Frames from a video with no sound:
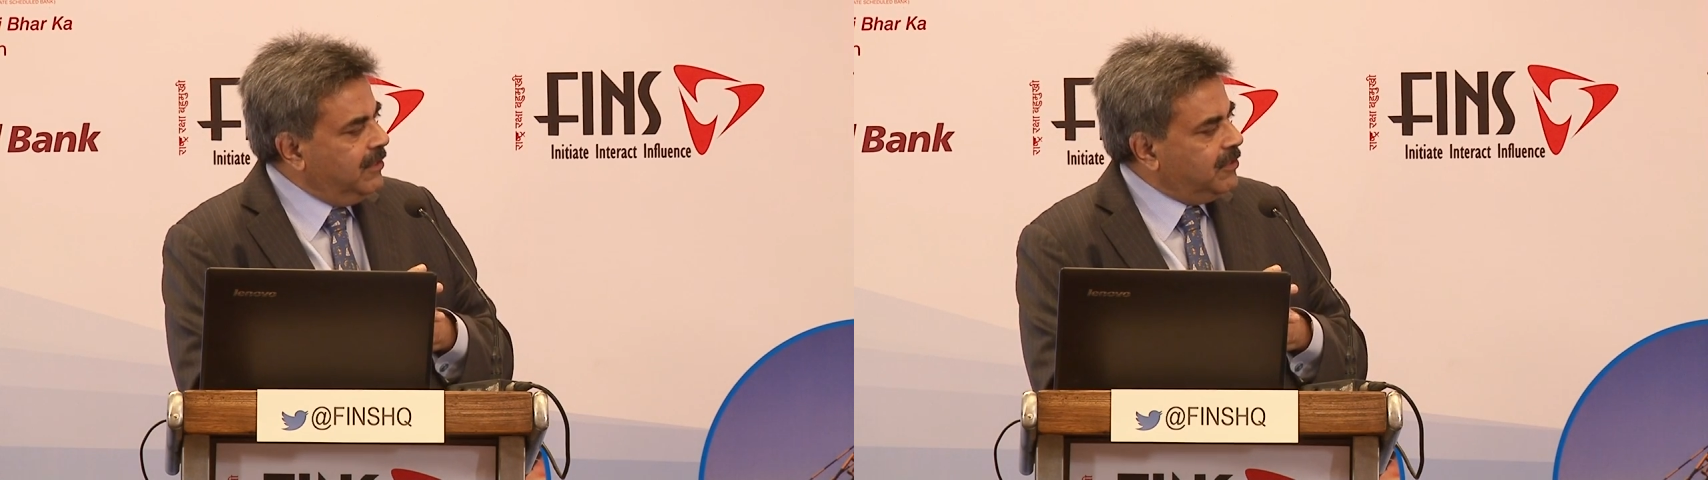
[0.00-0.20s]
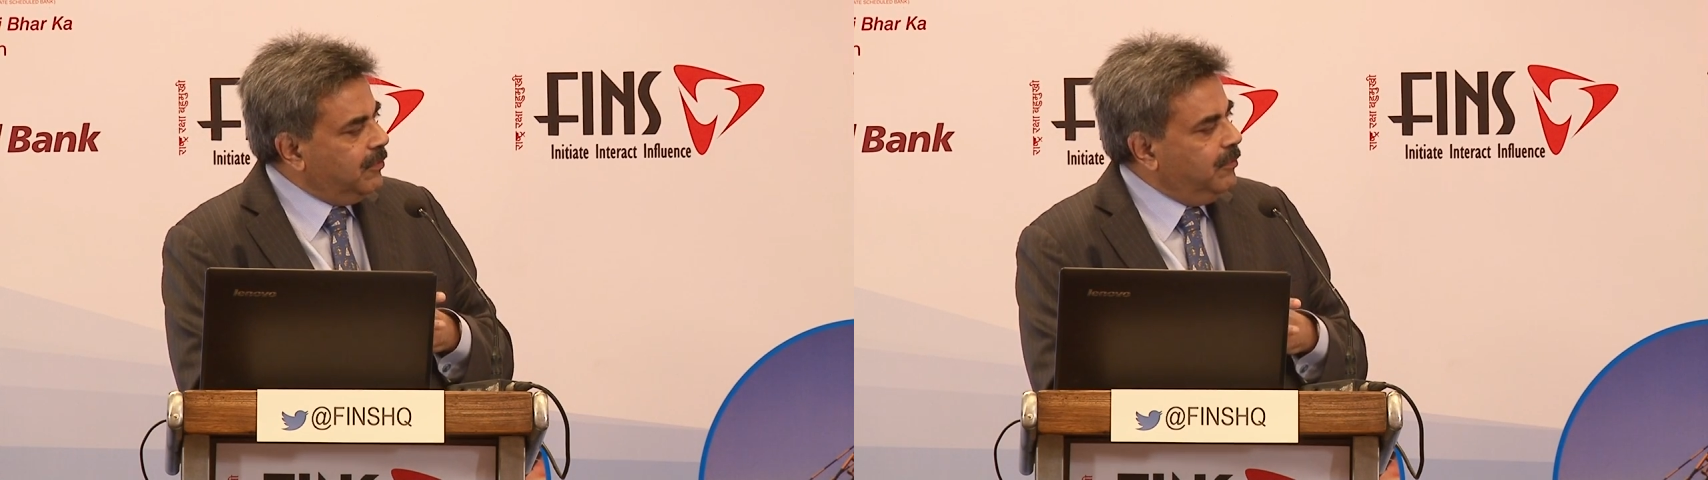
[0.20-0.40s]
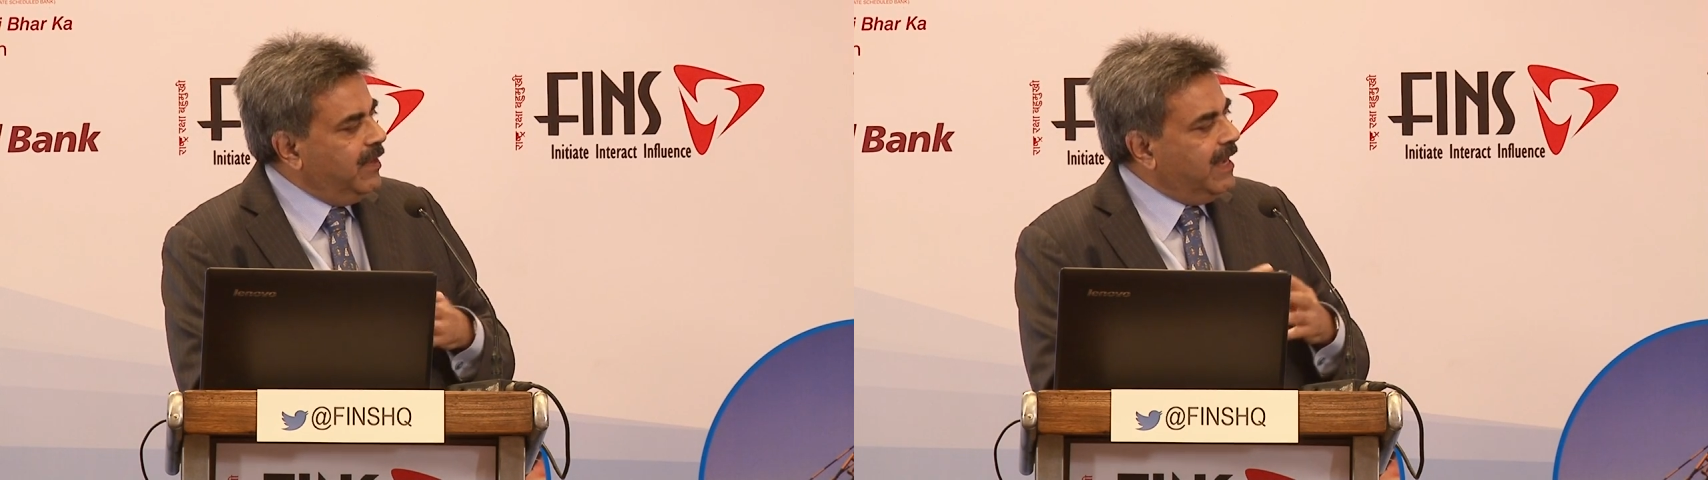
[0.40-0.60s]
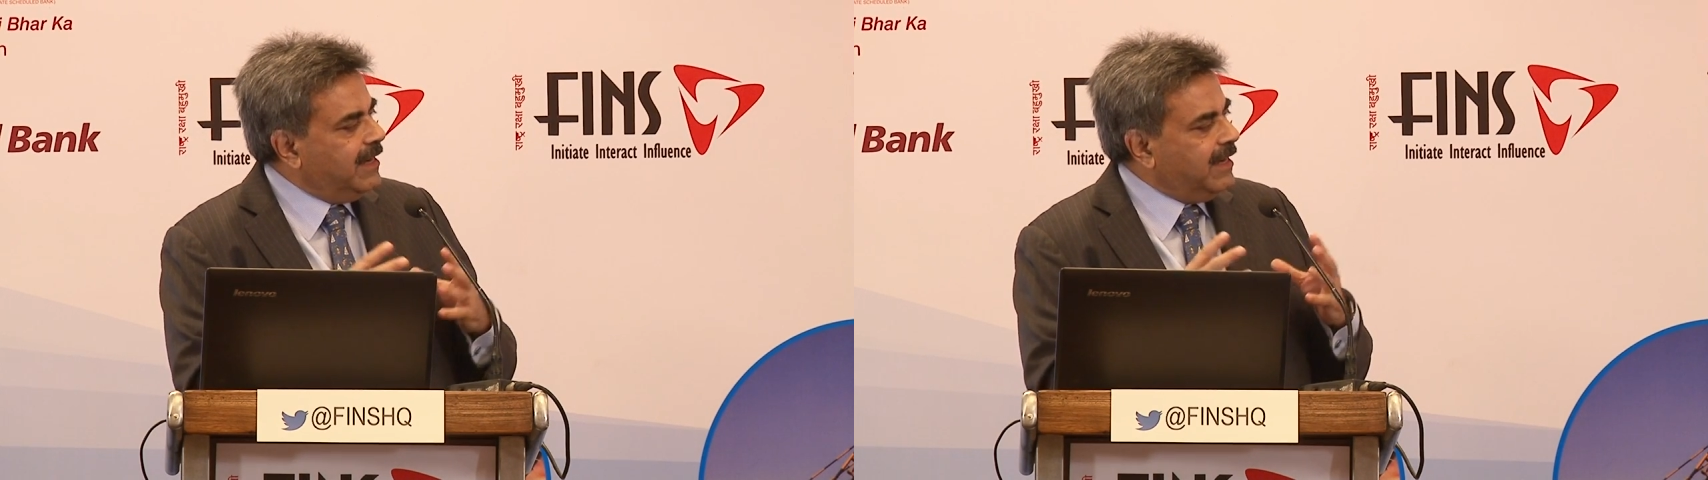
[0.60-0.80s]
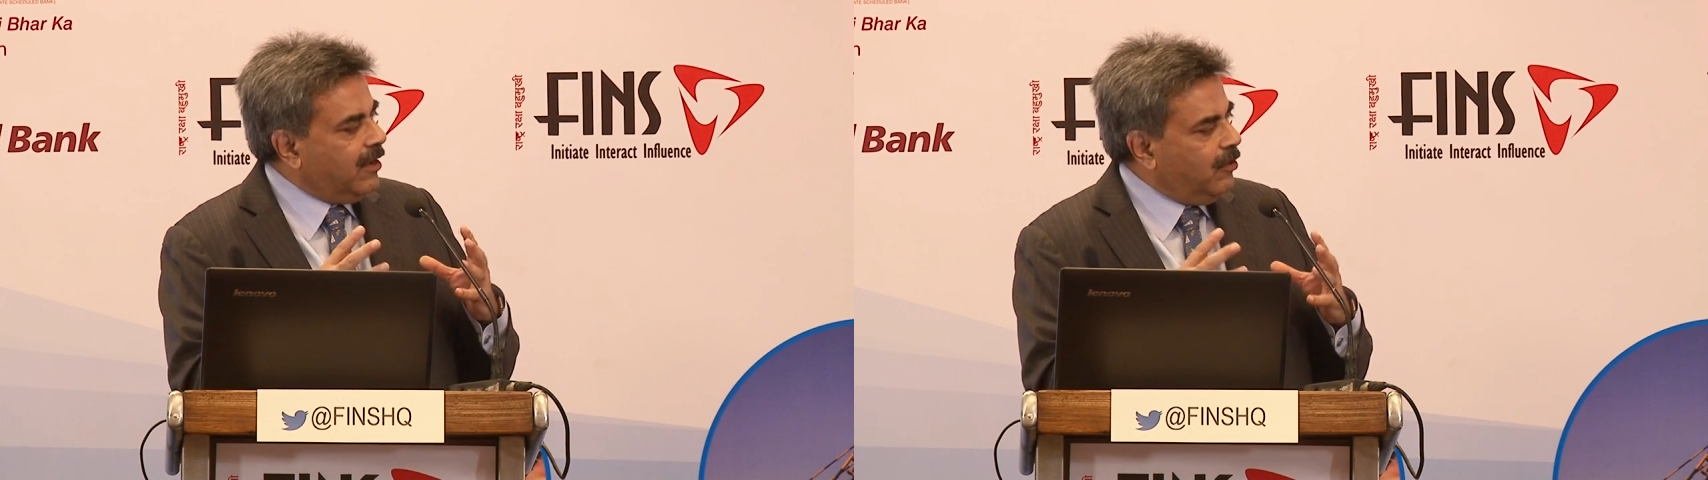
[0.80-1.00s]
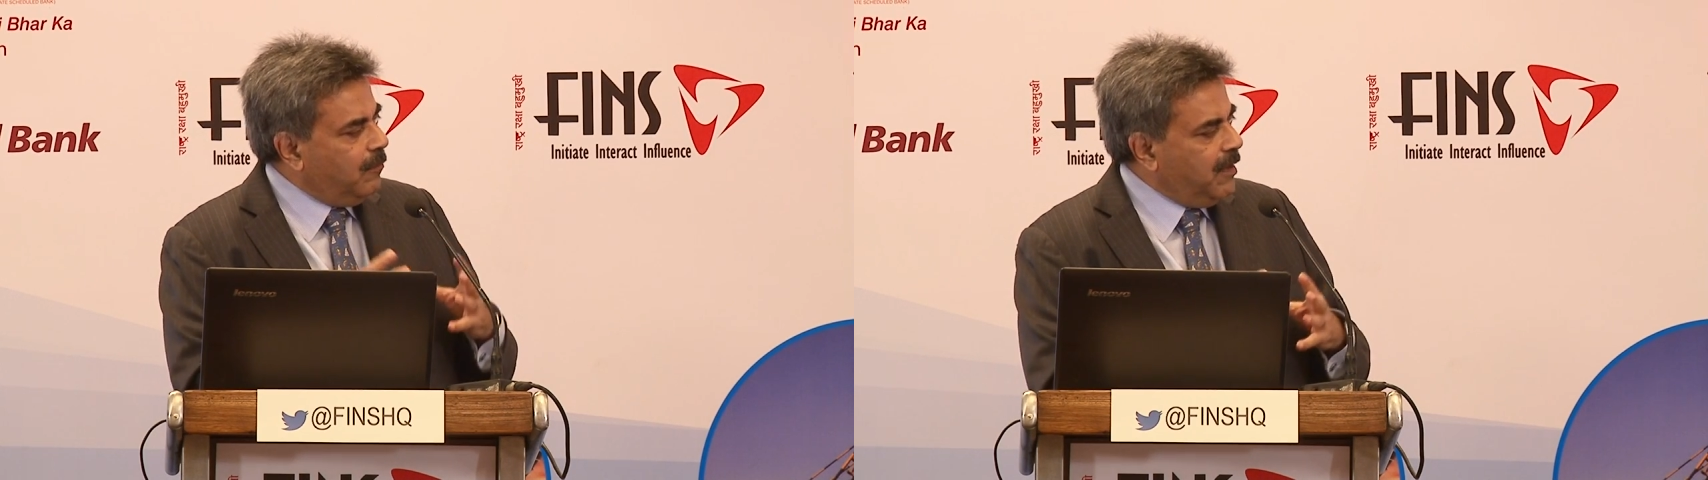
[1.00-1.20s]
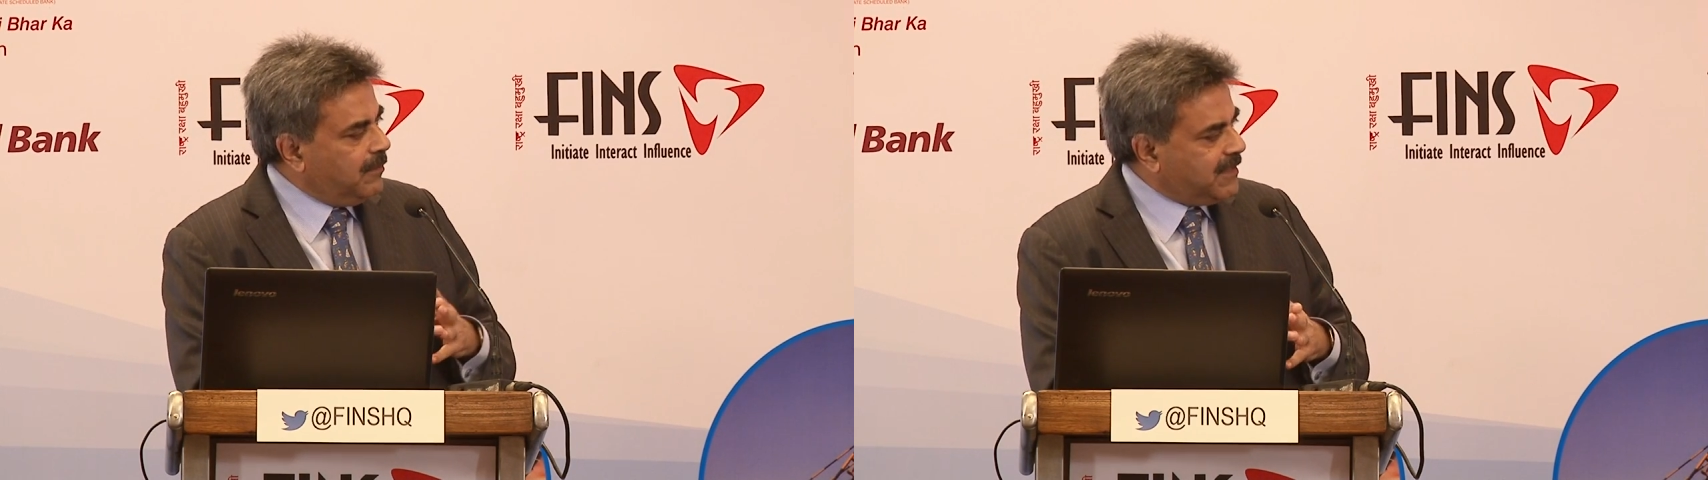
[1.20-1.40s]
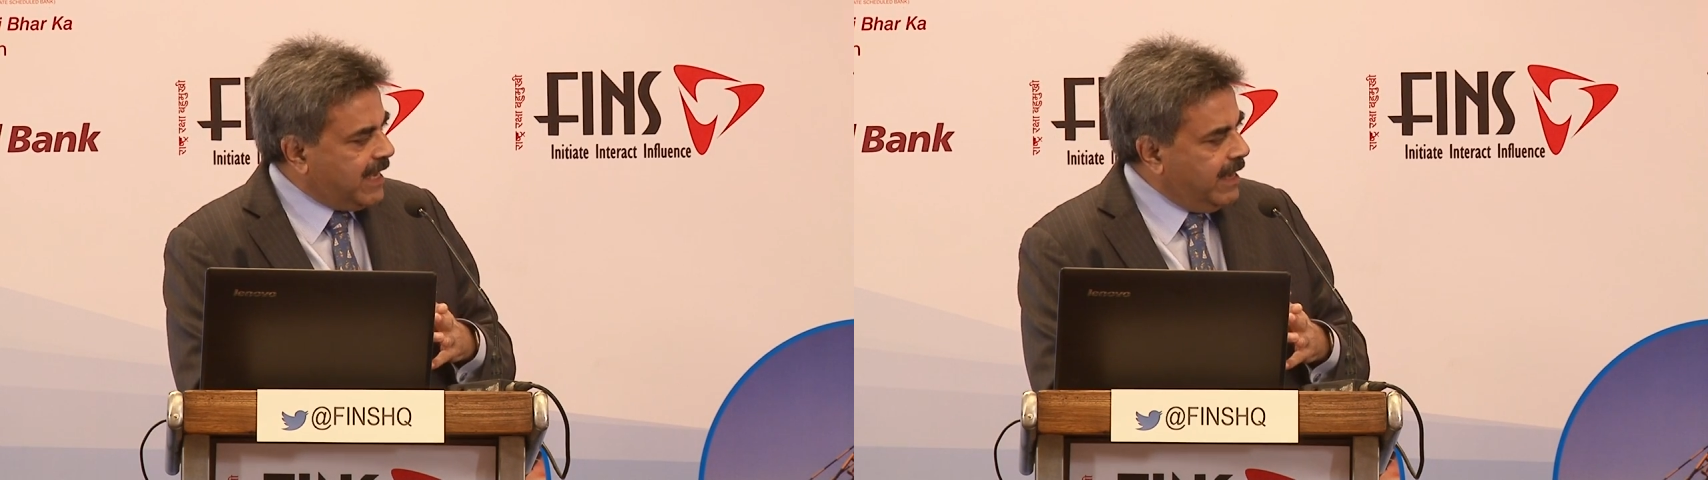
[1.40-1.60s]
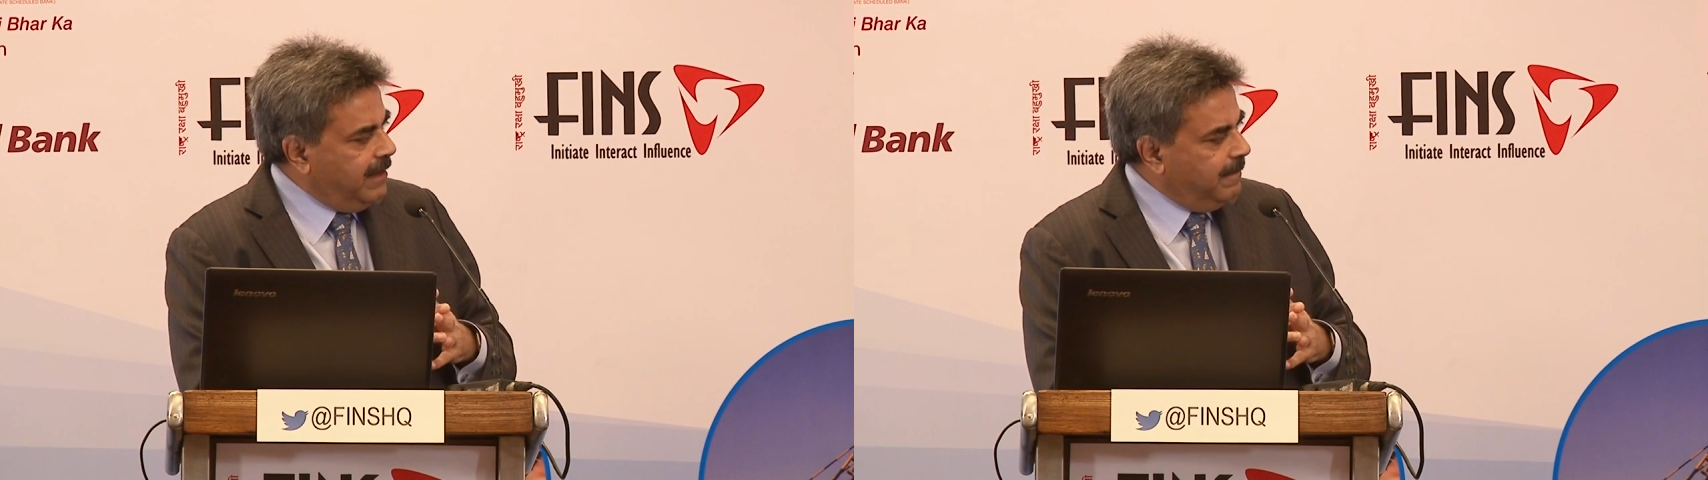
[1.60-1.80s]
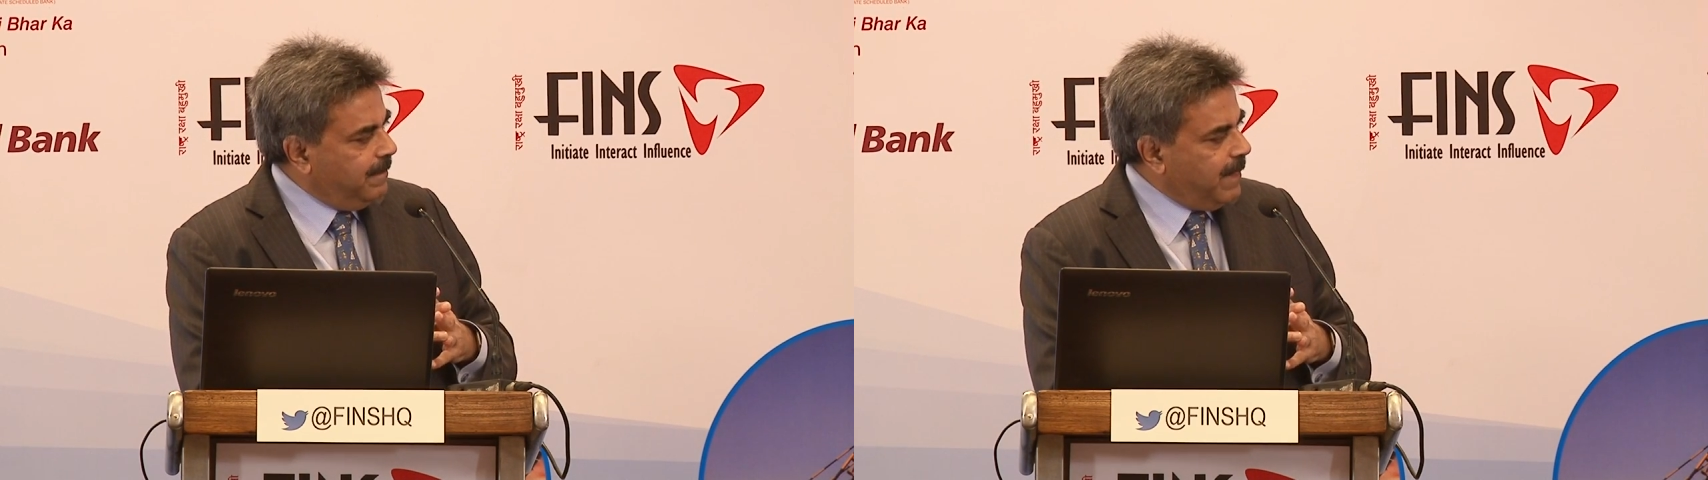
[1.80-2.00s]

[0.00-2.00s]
So we get economy of scale,